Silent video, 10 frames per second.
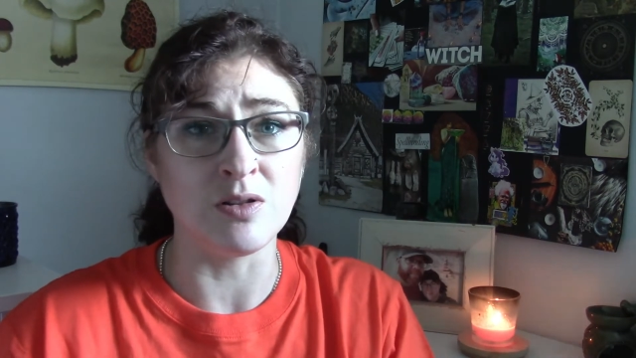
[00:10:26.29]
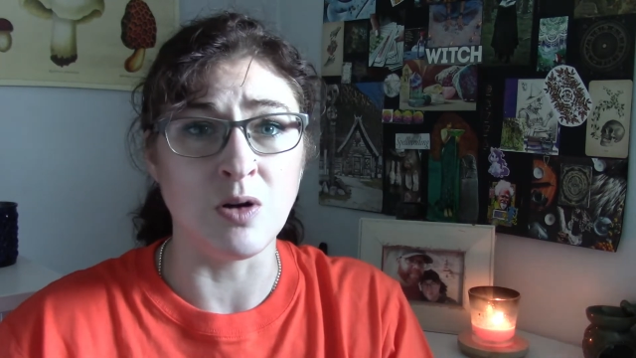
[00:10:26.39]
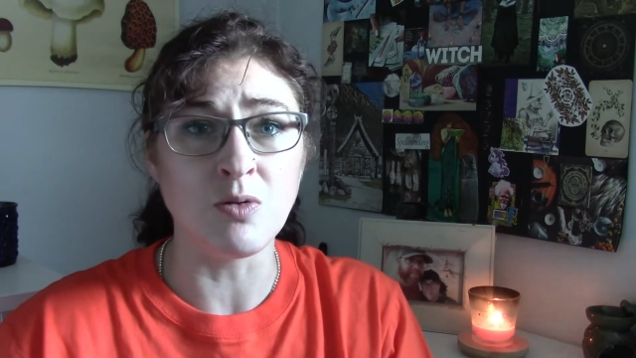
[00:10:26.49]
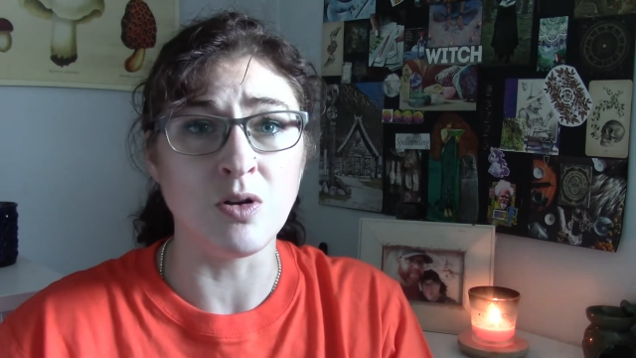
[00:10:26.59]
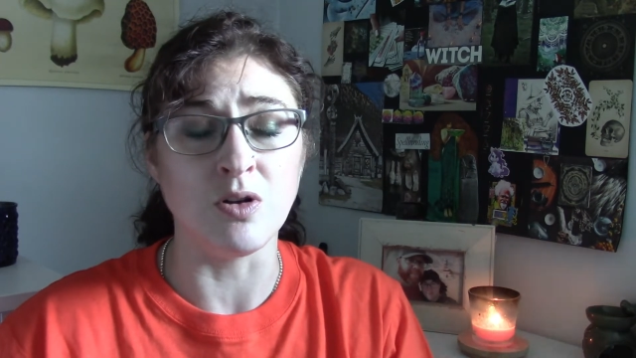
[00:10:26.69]

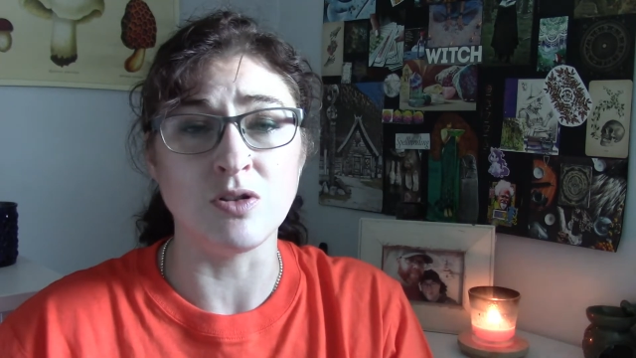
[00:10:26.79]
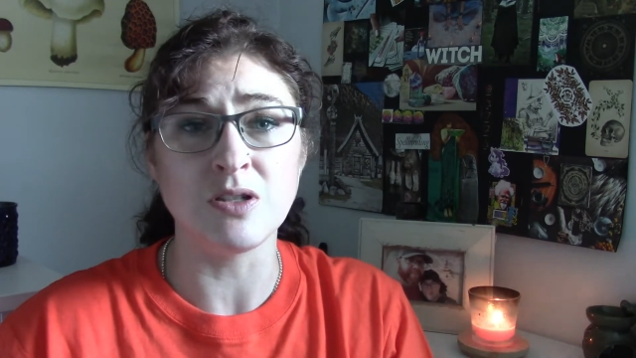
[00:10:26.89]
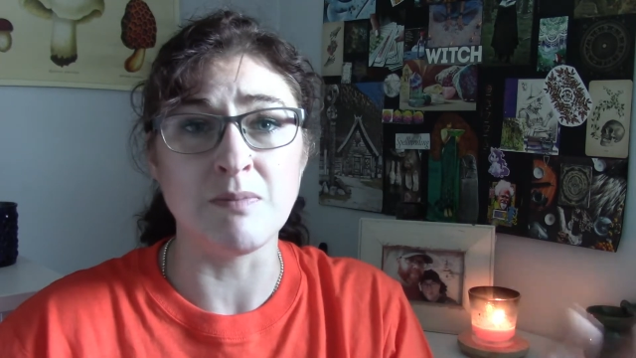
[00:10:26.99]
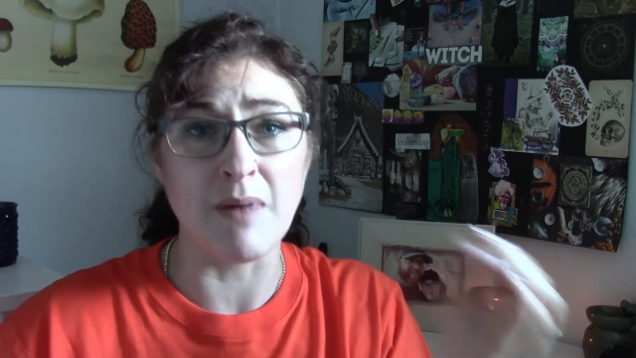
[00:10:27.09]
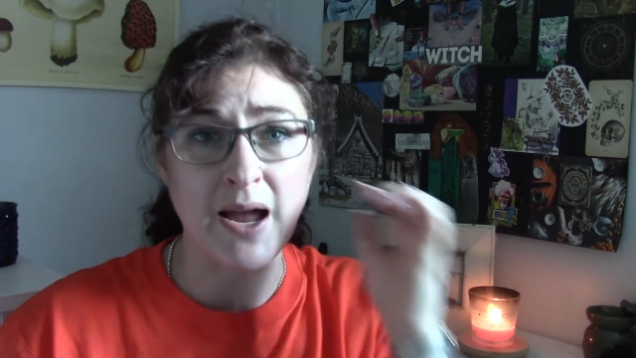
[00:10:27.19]
local
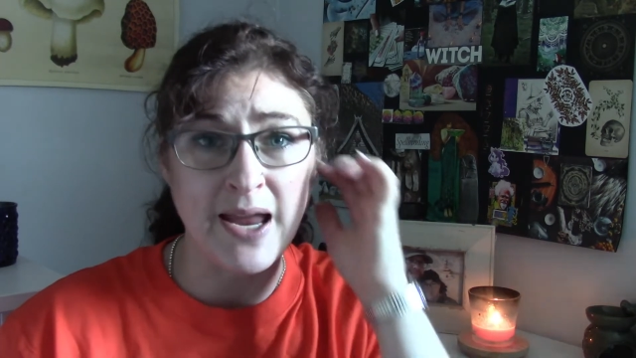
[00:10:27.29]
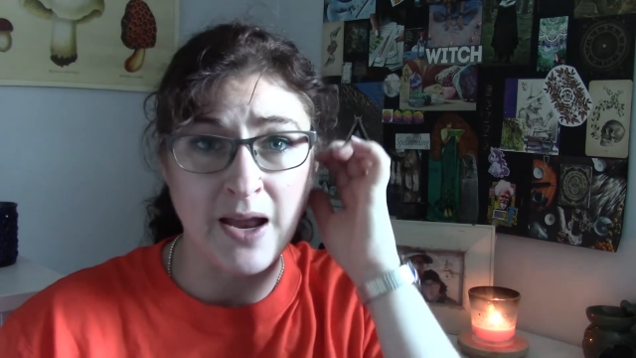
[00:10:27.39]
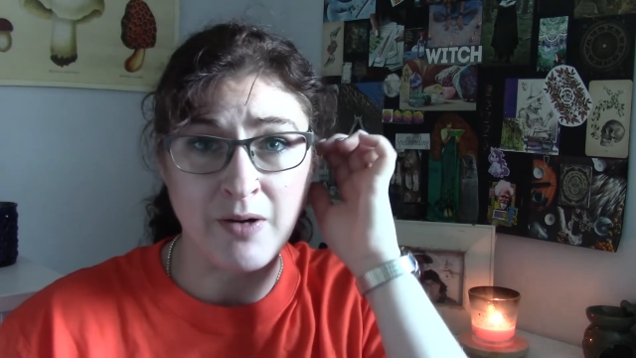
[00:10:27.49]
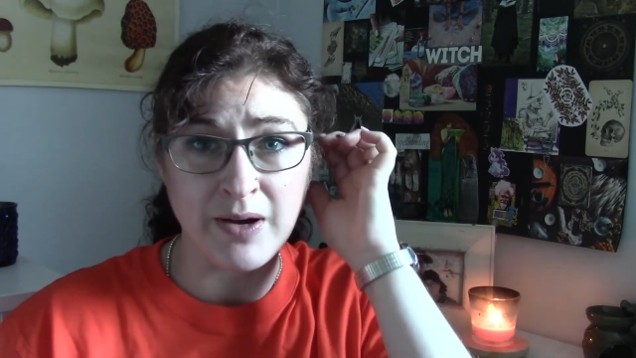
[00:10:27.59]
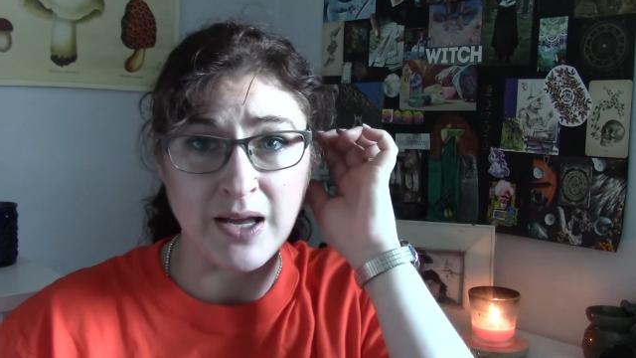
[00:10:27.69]
to my
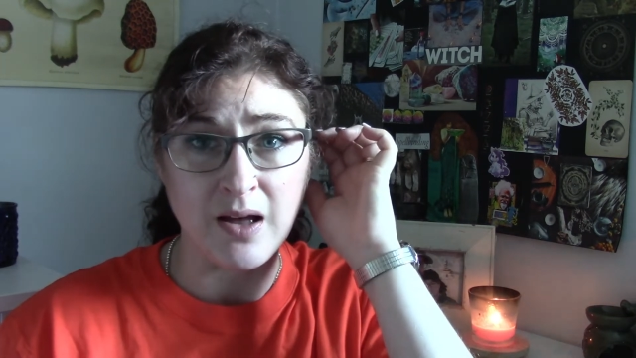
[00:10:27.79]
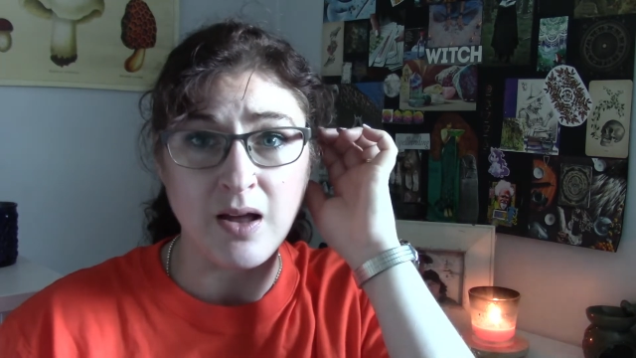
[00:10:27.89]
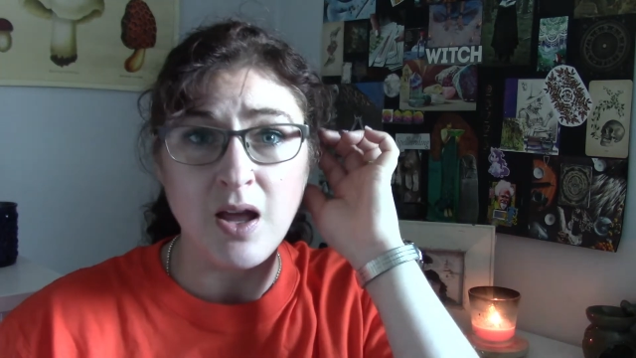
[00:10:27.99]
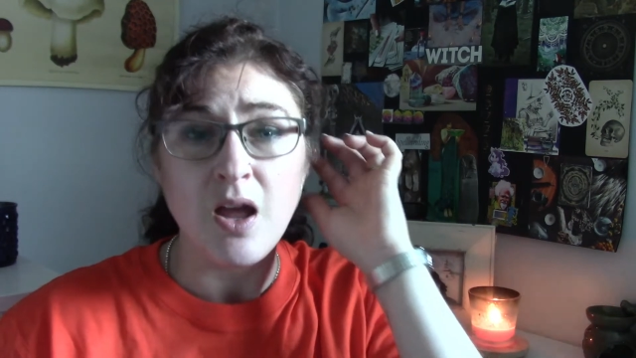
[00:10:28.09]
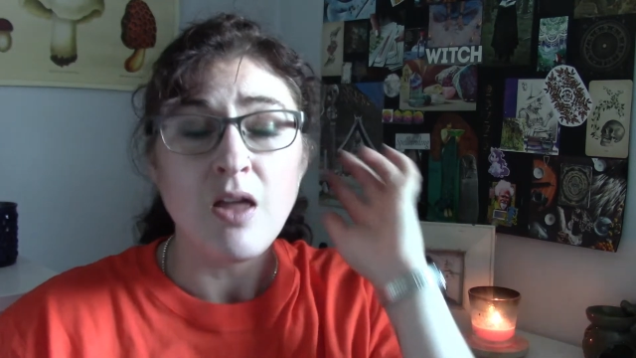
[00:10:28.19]
area,
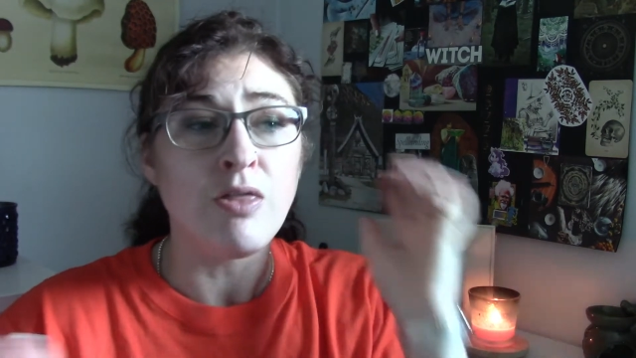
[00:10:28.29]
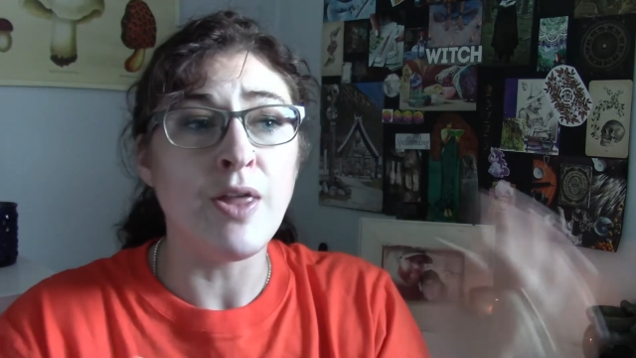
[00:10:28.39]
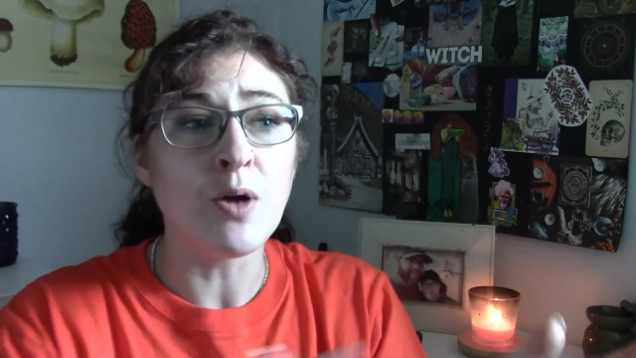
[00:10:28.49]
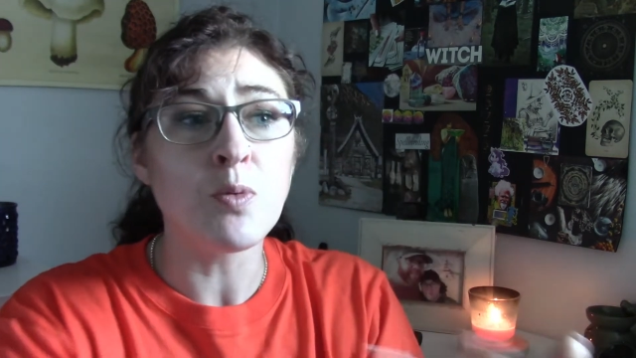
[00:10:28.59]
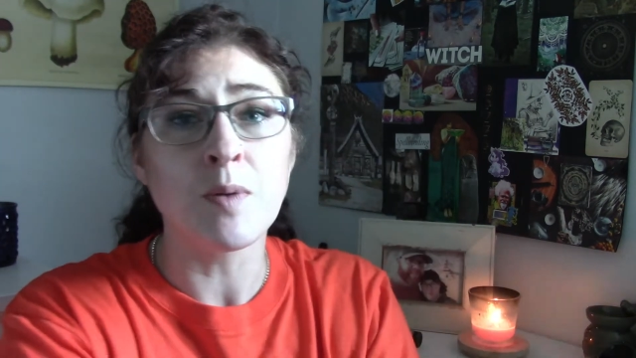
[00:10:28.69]

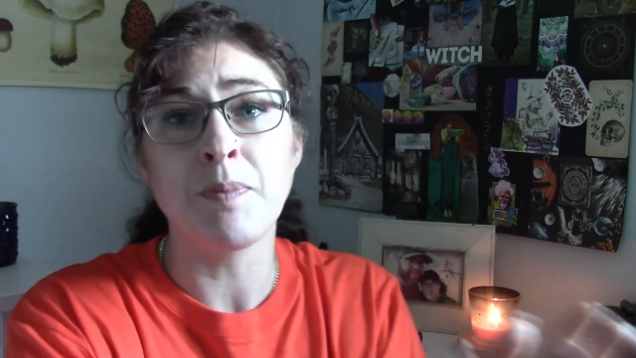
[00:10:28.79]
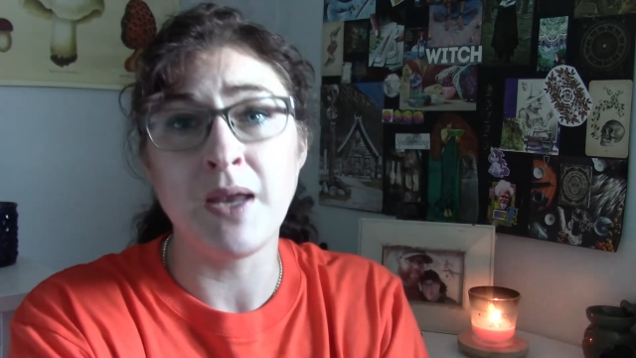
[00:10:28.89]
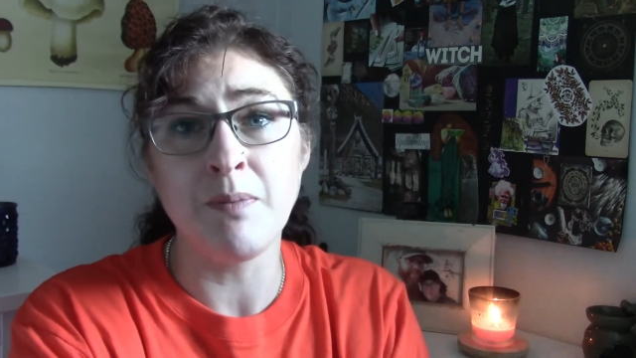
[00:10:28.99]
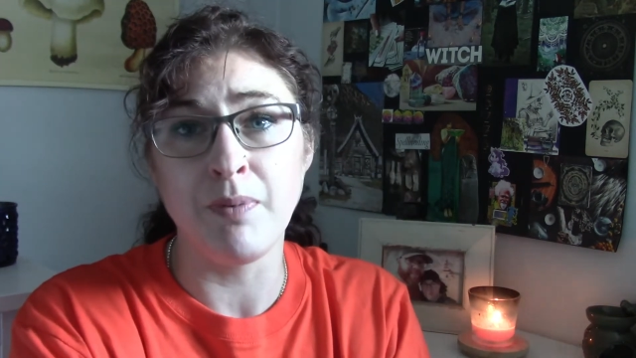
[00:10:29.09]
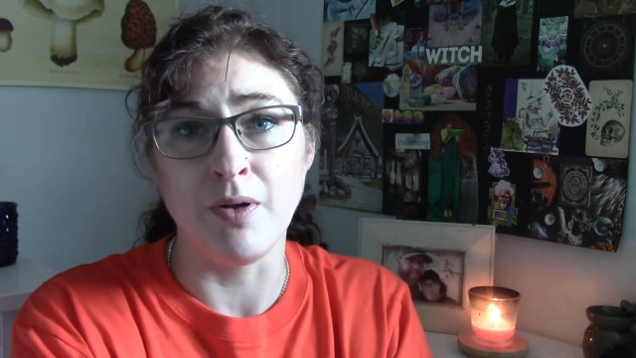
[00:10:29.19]
there were
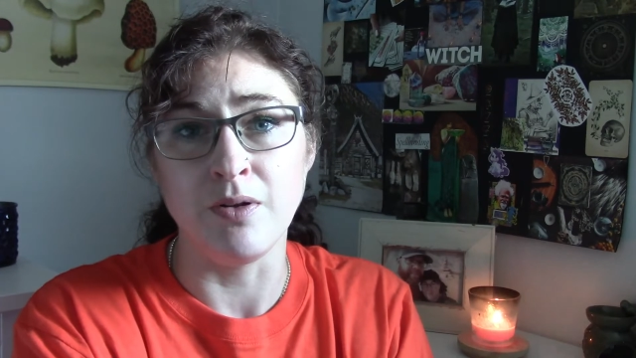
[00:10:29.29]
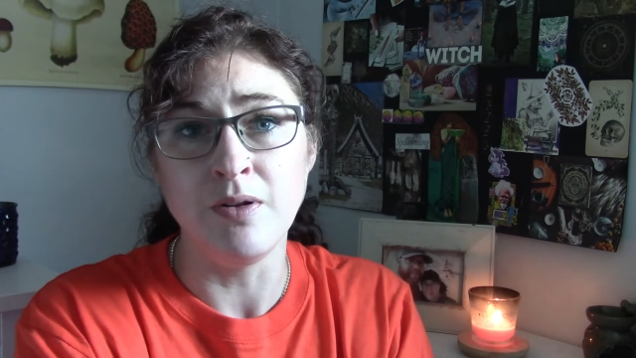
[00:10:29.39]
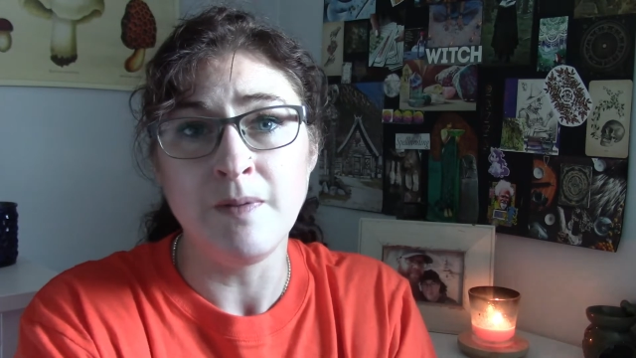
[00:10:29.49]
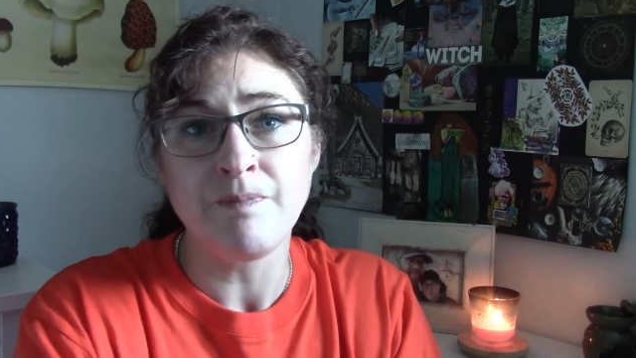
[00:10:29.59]
people